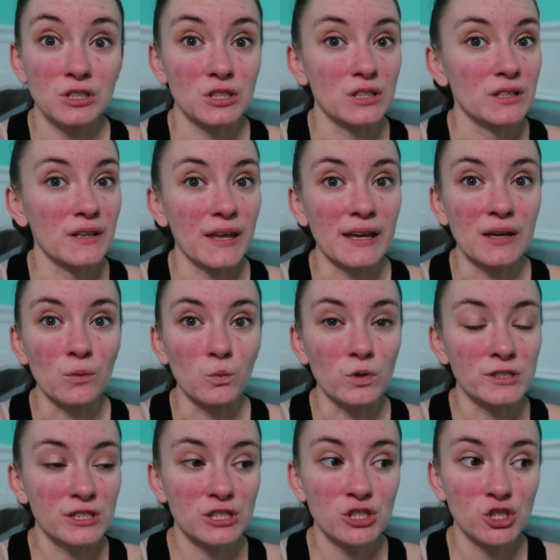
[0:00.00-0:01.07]
good. Like it
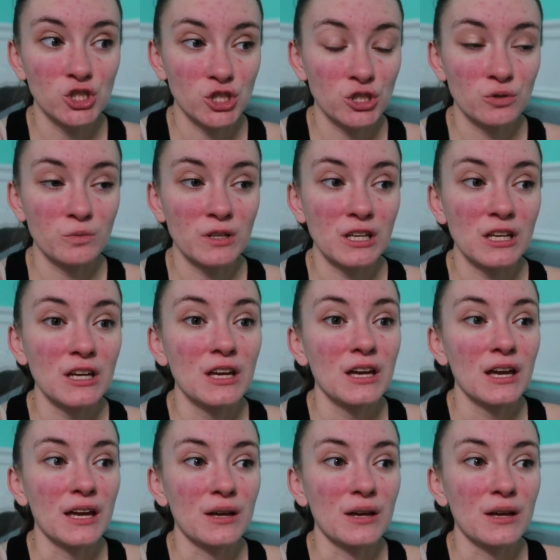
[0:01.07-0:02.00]
wasn't chewy.